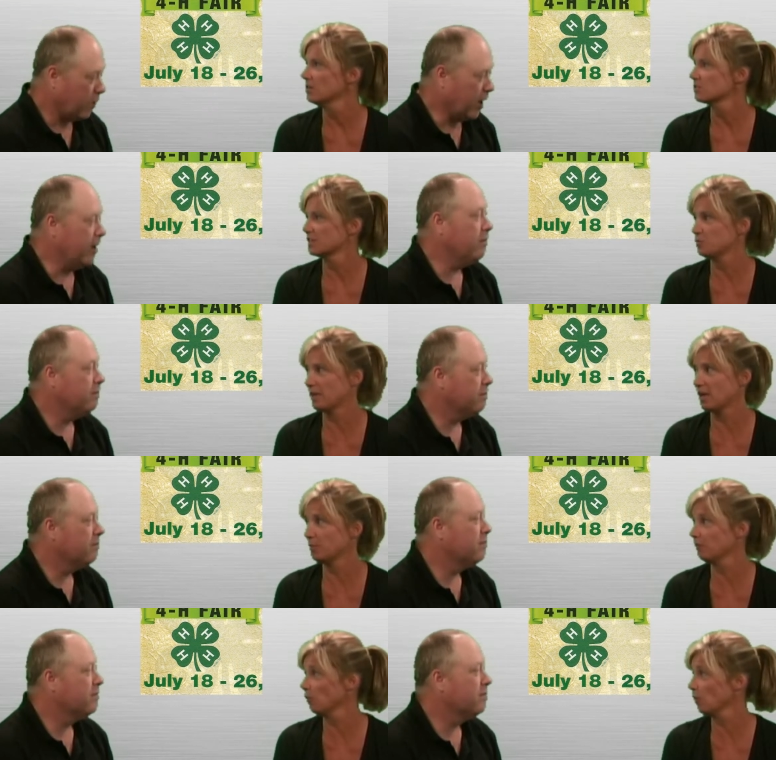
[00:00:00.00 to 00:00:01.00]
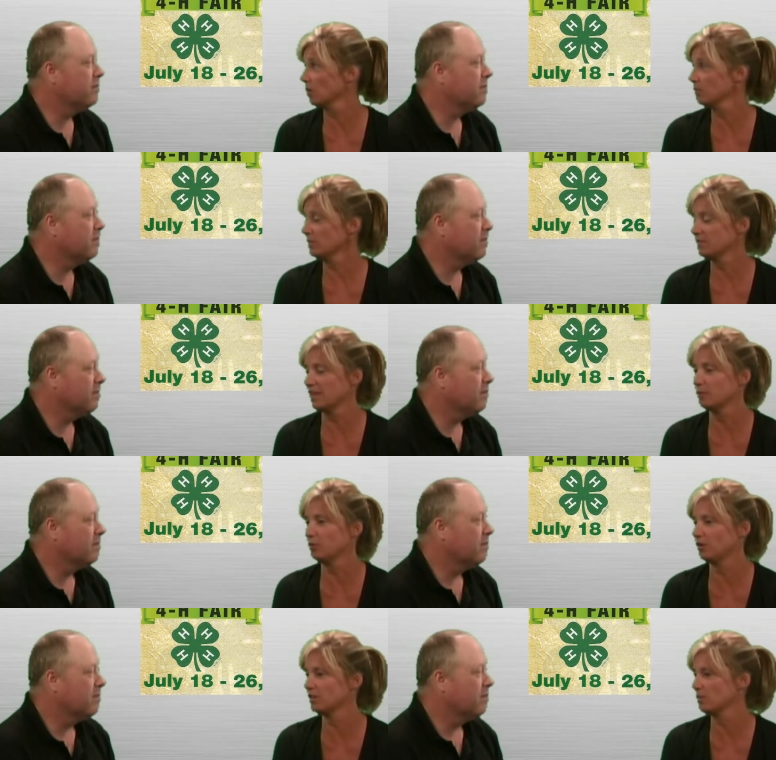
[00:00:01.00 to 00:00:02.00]
Speaker 1: Okay. They just pick up a form. They can
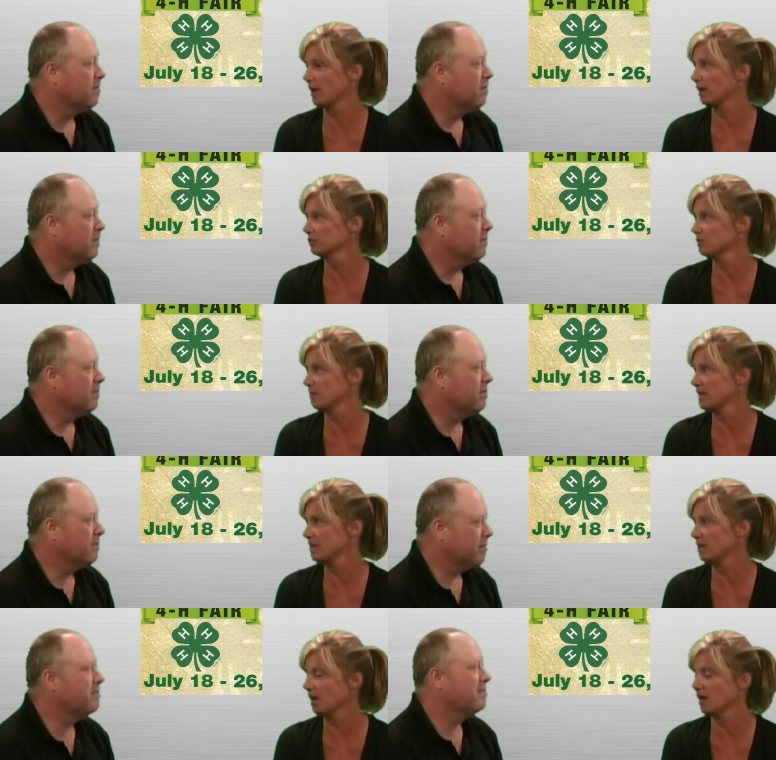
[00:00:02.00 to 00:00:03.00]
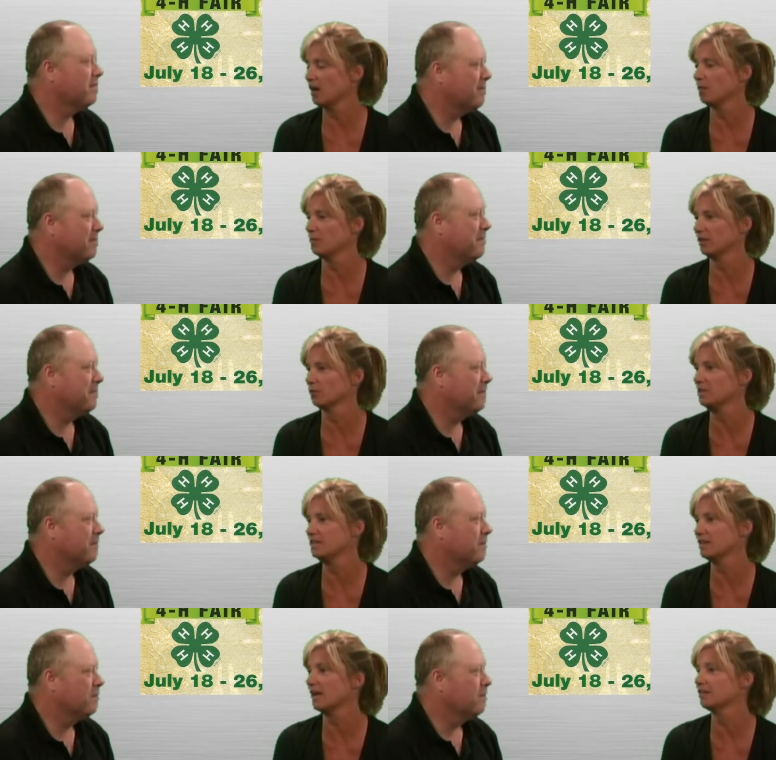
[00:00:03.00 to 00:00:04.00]
put it in the mail to me. Um, it'll
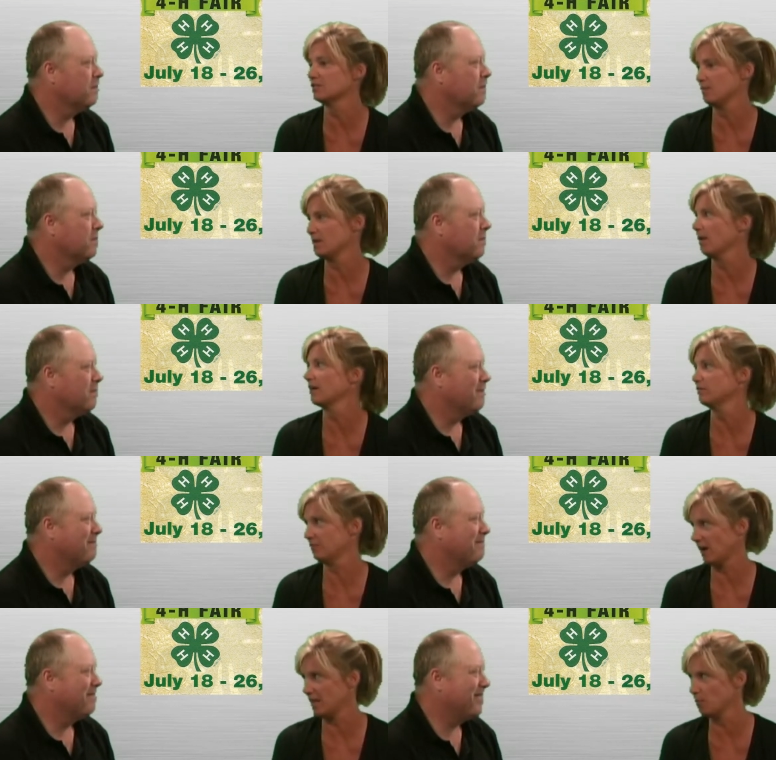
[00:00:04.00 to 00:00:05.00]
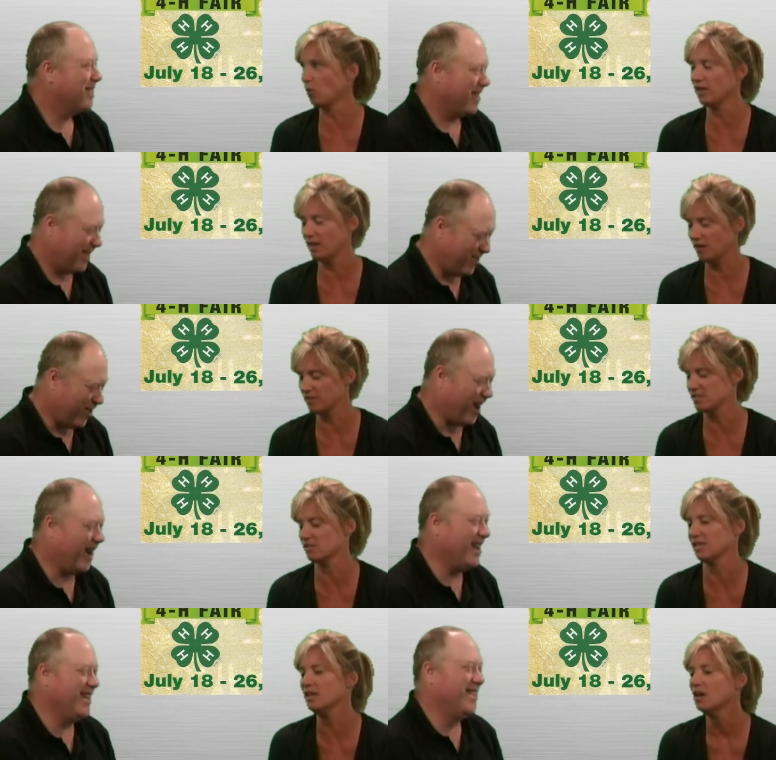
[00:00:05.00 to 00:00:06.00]
need to get to me by Friday morning,
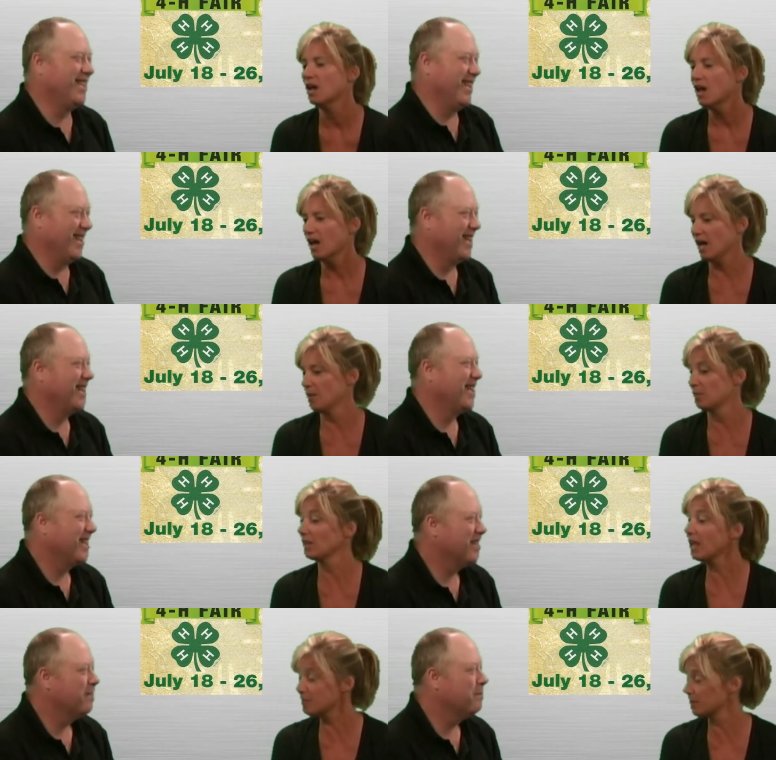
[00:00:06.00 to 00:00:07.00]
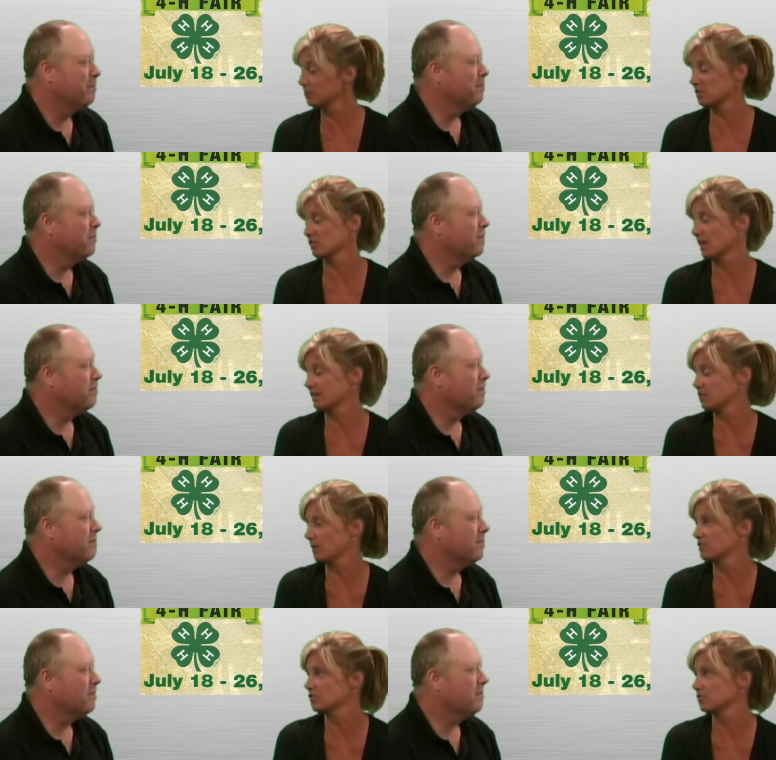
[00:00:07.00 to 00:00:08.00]
obviously. Right. Um, but a lot of people just like to
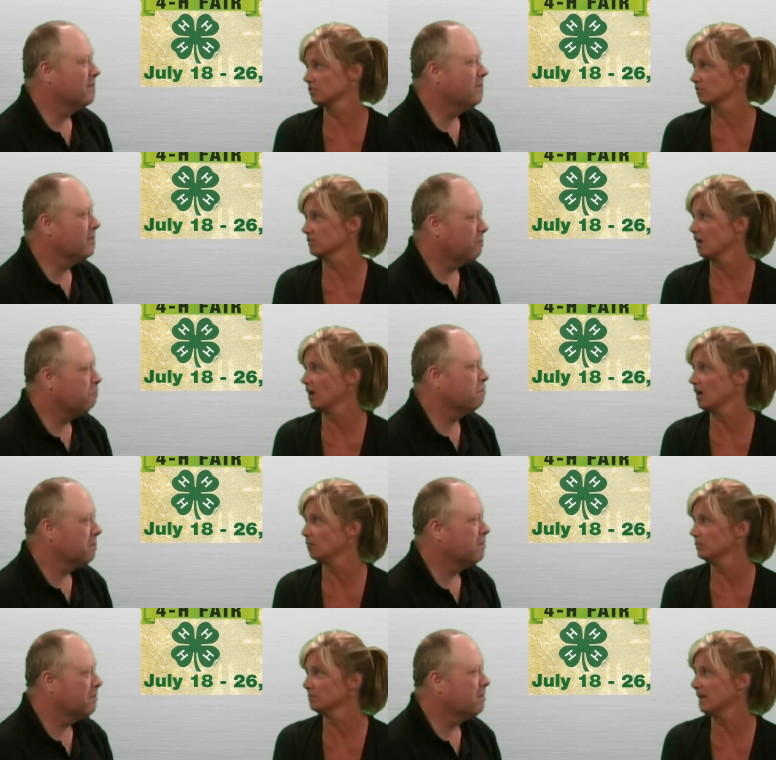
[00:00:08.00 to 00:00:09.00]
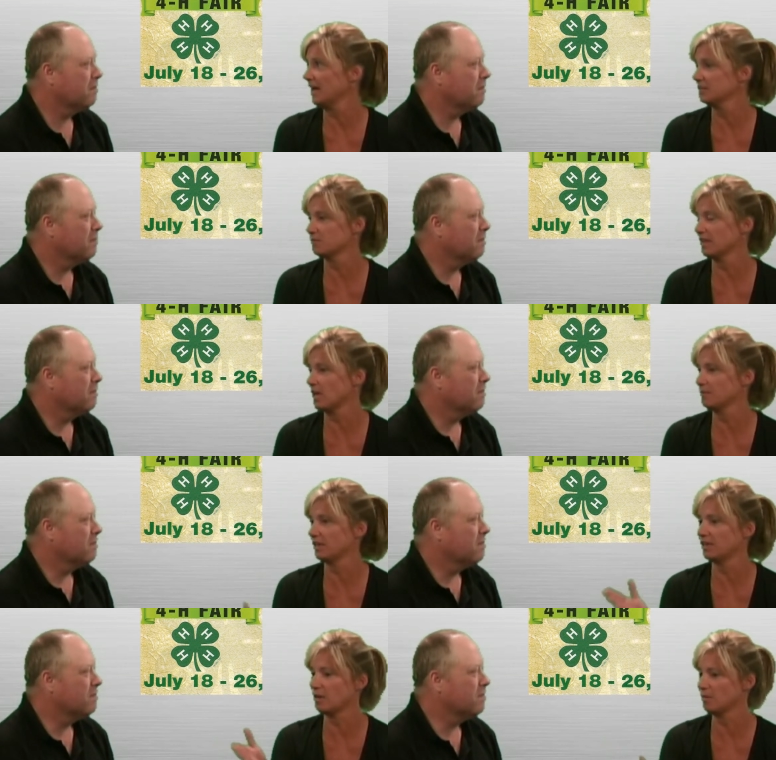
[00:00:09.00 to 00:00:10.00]
register um, at they can,
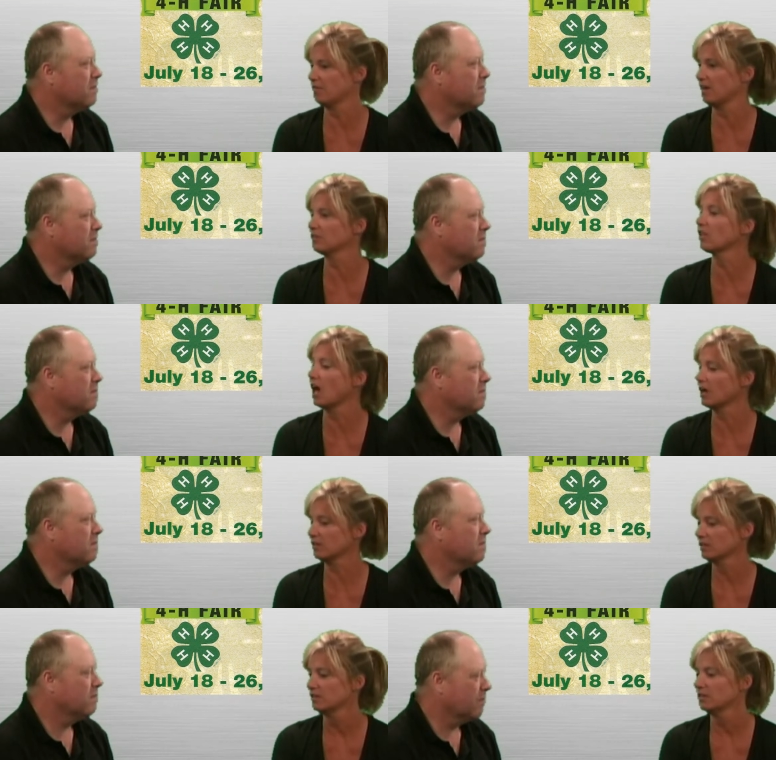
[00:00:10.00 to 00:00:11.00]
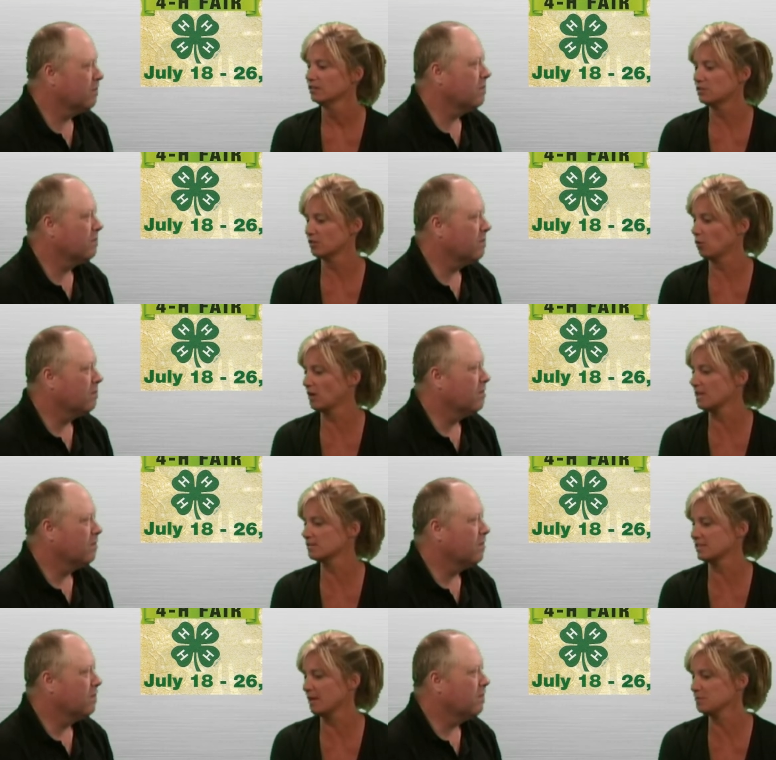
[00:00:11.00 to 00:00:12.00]
they can come at five o'clock to the
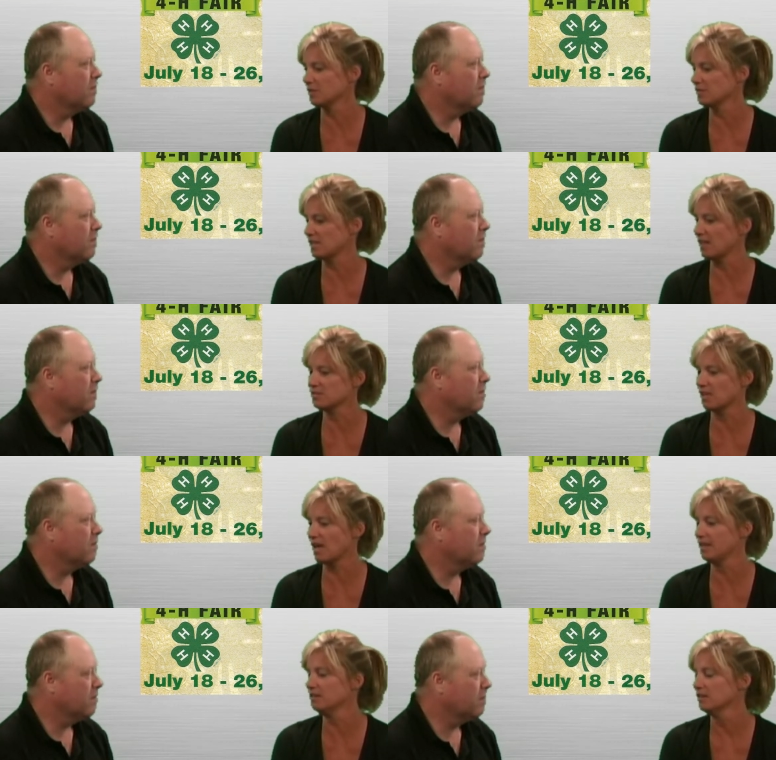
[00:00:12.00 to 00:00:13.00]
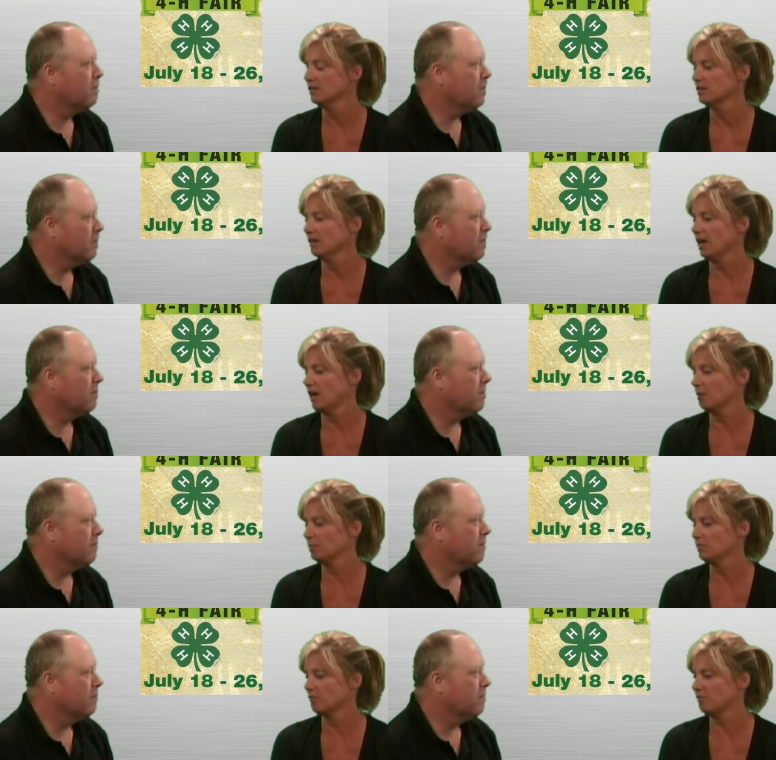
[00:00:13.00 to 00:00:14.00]
courthouse steps on the south side.
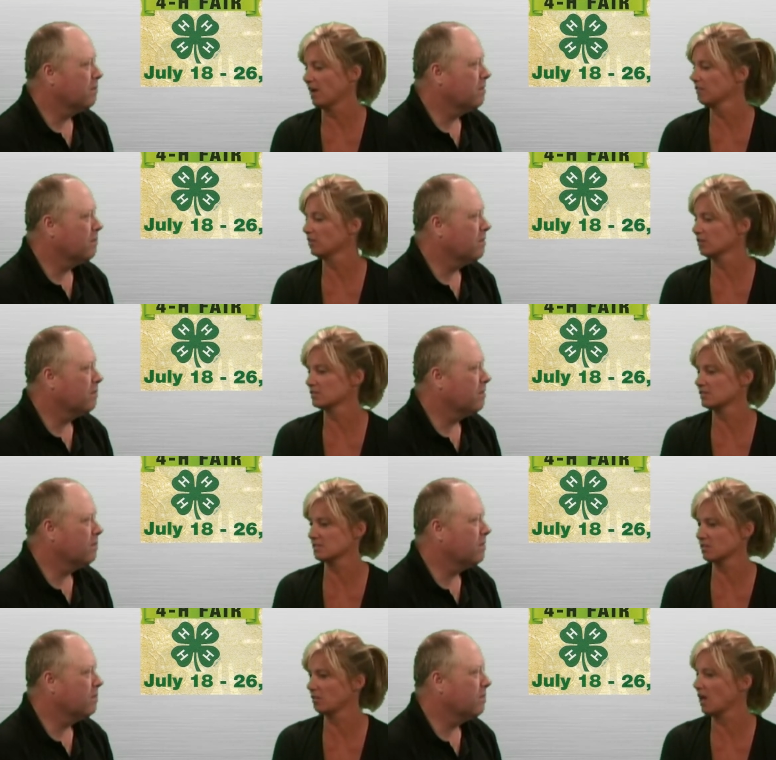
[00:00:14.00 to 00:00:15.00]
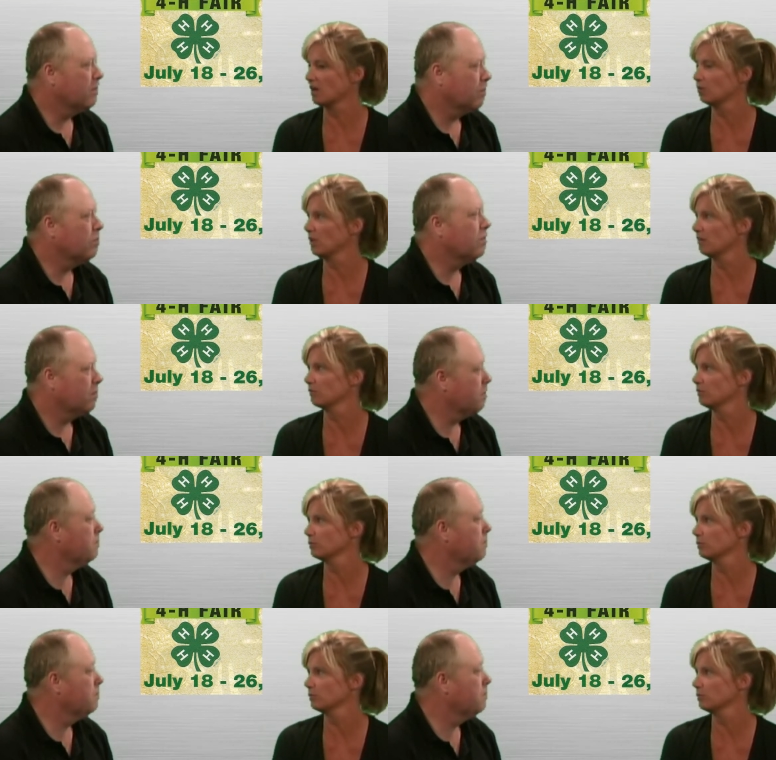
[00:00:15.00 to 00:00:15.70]
Um, from 5 o'clock to 6 o'clock, we'll have